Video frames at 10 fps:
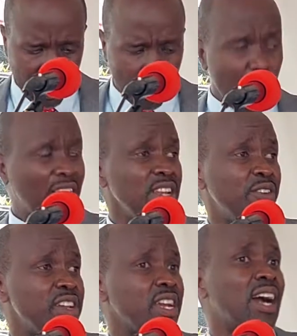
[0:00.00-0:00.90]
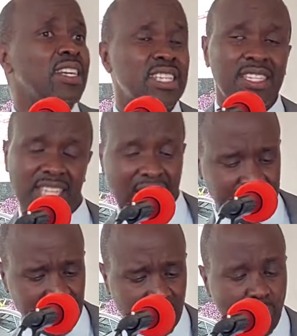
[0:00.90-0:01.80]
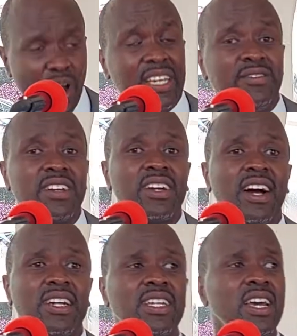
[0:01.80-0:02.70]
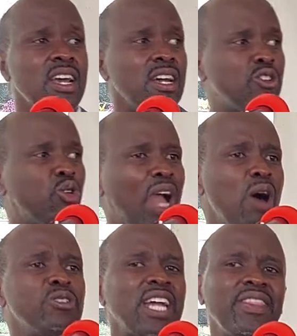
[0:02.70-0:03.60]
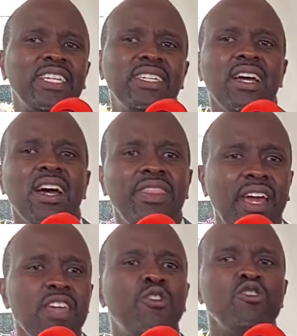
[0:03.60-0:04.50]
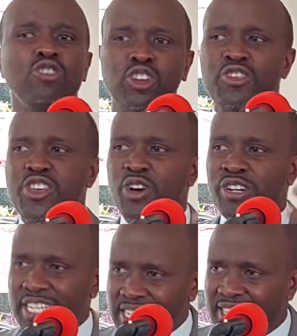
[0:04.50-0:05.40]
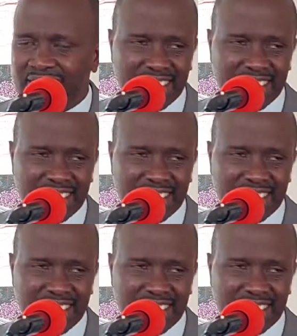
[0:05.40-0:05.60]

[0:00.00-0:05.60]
working very hard, he's a scientist, working very hard to counter the evolution theory